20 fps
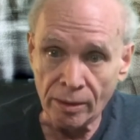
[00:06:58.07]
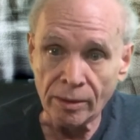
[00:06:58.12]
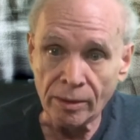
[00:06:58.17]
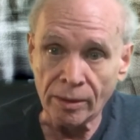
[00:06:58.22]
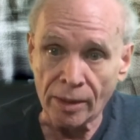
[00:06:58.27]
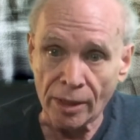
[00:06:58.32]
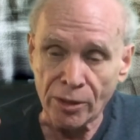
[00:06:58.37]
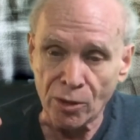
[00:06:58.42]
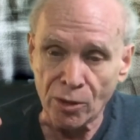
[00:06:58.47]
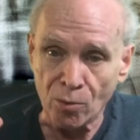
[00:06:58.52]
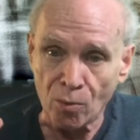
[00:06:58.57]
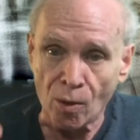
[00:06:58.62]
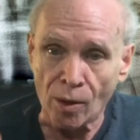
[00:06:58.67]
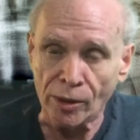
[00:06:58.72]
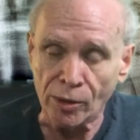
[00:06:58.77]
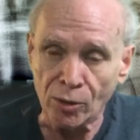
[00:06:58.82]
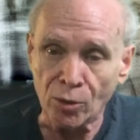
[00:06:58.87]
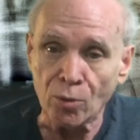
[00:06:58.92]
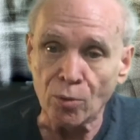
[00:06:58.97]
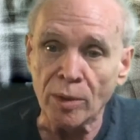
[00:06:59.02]
that you want
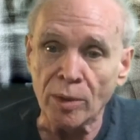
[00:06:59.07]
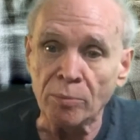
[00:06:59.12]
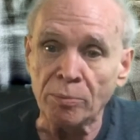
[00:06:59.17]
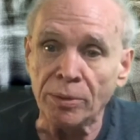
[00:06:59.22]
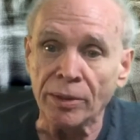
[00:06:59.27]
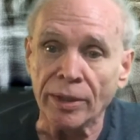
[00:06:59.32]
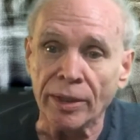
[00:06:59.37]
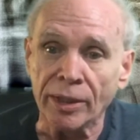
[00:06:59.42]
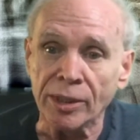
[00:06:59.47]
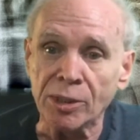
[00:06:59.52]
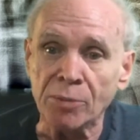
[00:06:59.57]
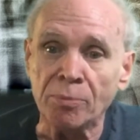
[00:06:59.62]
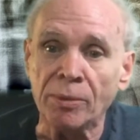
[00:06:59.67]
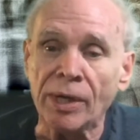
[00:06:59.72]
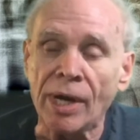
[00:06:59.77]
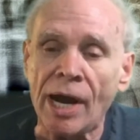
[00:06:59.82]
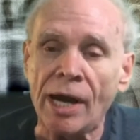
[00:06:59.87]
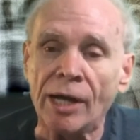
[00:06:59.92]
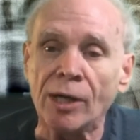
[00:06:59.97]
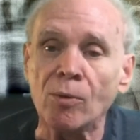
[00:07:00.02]
to do implants, but
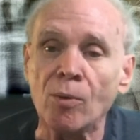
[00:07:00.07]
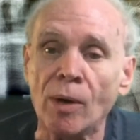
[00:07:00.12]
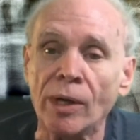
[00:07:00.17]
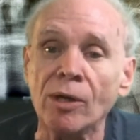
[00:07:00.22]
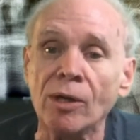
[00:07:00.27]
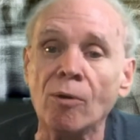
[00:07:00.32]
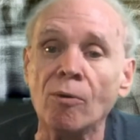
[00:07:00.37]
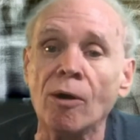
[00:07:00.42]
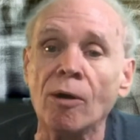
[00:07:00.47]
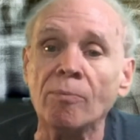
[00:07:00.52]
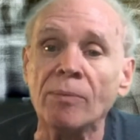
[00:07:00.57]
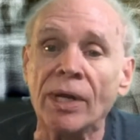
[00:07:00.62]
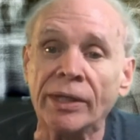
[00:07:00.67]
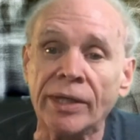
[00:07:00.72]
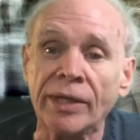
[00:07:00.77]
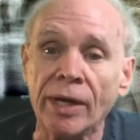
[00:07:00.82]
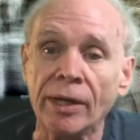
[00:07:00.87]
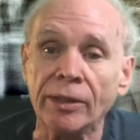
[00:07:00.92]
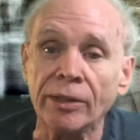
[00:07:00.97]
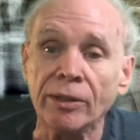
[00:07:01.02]
how do I know I'm not getting a